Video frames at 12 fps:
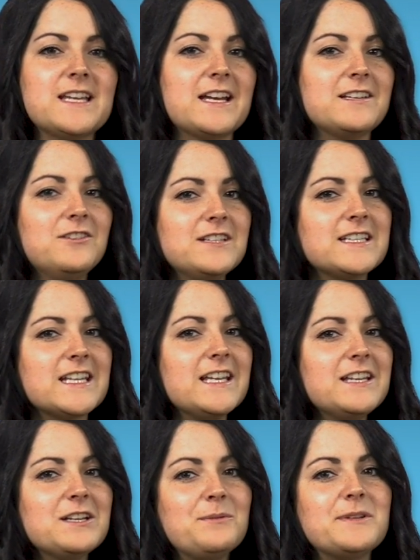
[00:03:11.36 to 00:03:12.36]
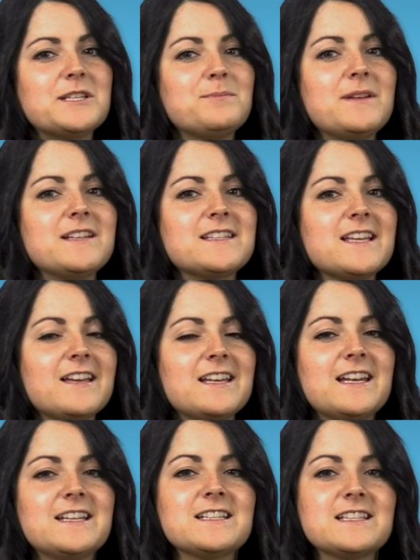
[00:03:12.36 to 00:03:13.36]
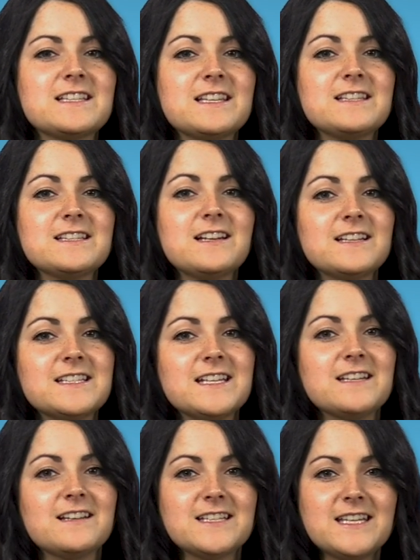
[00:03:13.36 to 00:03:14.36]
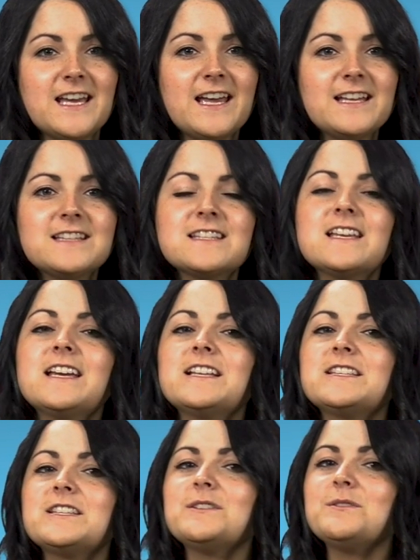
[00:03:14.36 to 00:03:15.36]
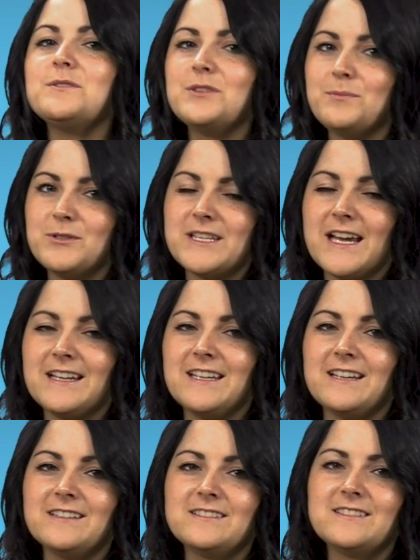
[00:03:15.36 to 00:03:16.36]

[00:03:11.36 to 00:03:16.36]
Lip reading: technology, which had been in circulation since 1998, to the Britannia.